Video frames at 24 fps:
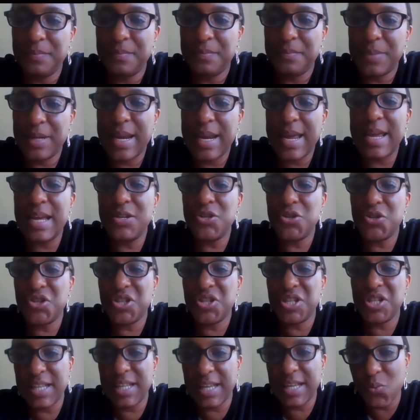But I
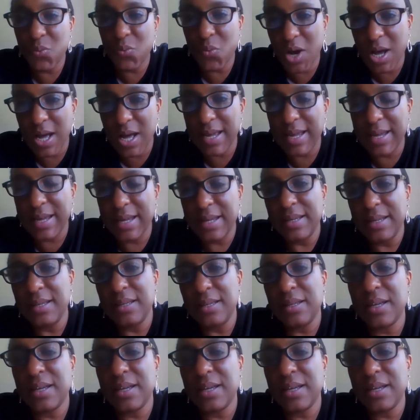understand why.